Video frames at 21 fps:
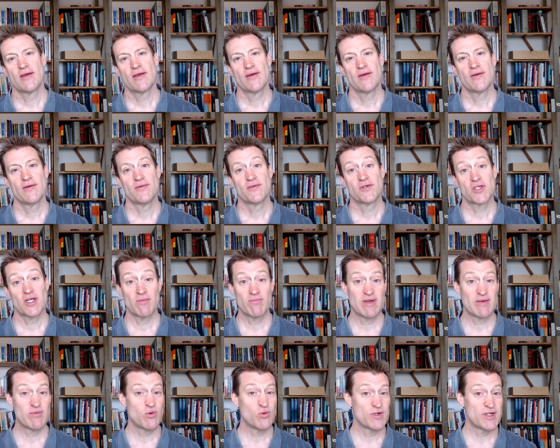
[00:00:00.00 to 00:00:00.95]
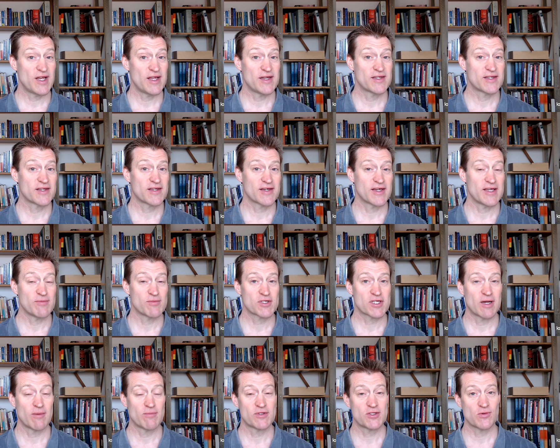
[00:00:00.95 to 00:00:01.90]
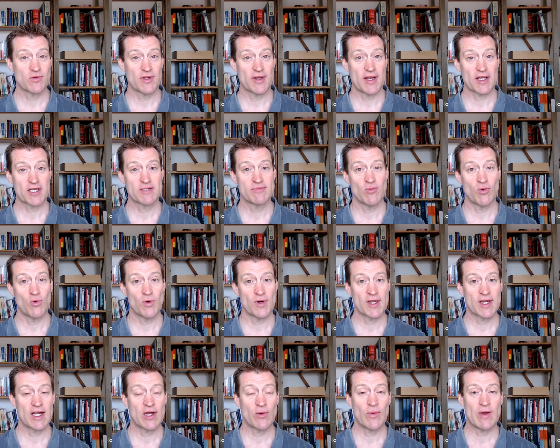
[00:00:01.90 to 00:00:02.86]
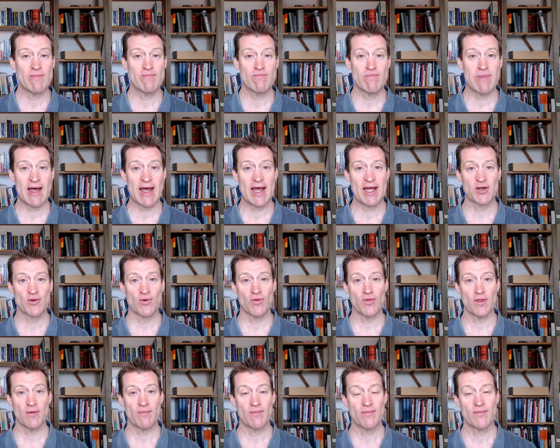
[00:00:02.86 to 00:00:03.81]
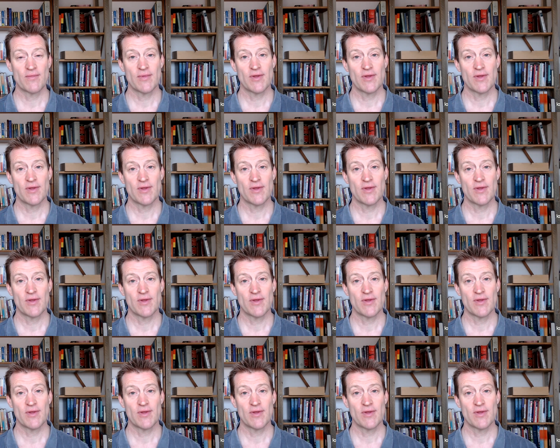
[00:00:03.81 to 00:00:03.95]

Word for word: Some people did keep some till the next morning and it went bad on them.